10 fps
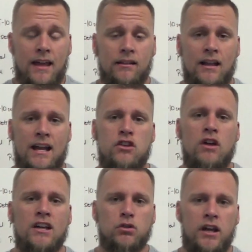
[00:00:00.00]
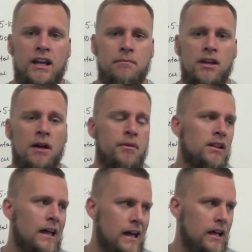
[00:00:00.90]
and a lot of you guys are hitting me up, and
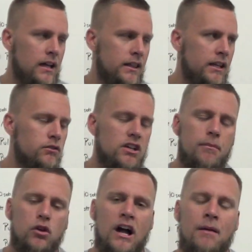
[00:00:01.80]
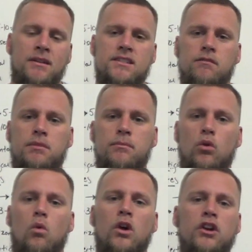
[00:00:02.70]
a lot, I think there's a couple comments of
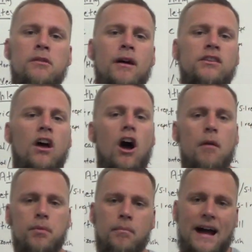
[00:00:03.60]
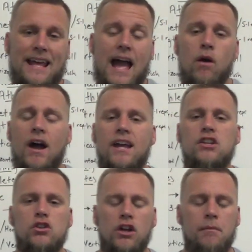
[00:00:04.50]
people wondering about the upper body, how I
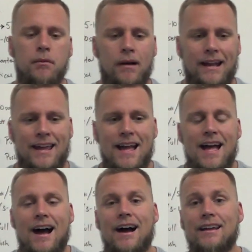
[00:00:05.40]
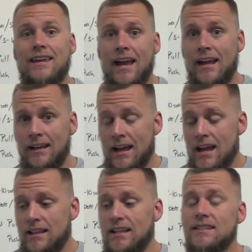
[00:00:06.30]
issued upper body. Again,
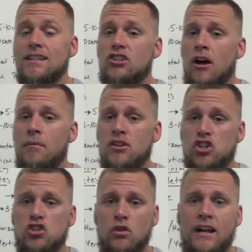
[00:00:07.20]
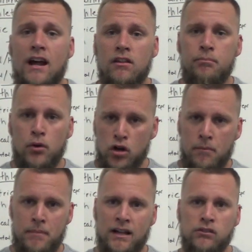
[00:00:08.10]
this is coming straight out of the book
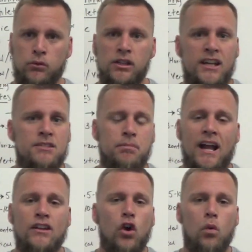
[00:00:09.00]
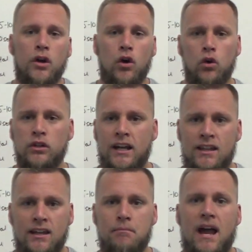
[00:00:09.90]
I'm about to release, but I don't want to hold
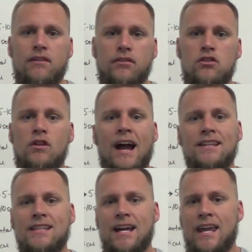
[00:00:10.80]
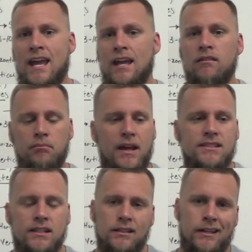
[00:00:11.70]
anything back for you guys that can't
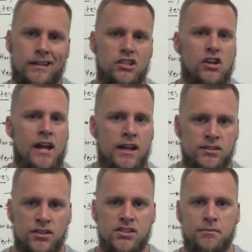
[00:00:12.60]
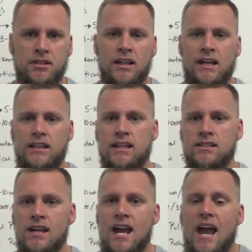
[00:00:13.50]
basically get your hands on something like
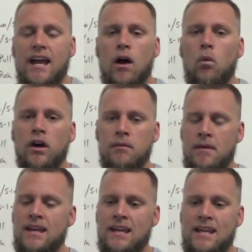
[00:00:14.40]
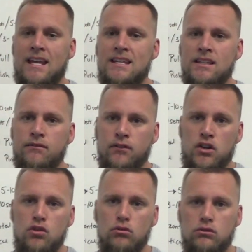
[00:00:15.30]
this. And I want to make it easy for
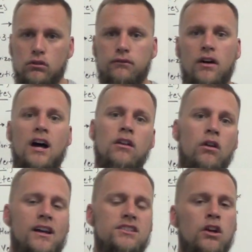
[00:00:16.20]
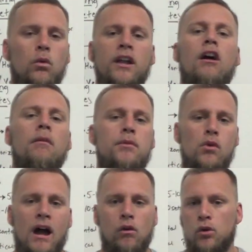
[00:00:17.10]
you to follow. I still want to help
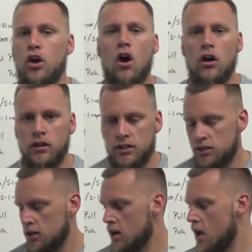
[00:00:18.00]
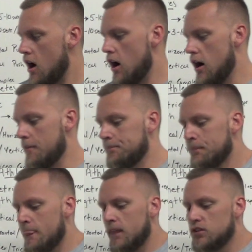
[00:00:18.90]
you out regardless.
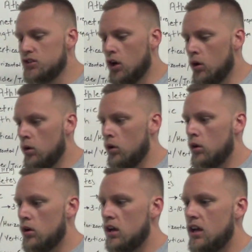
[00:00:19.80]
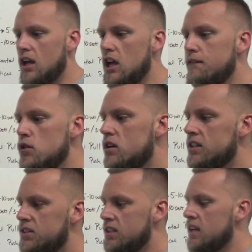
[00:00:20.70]
Um, so if you
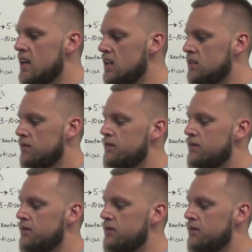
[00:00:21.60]
can see, it's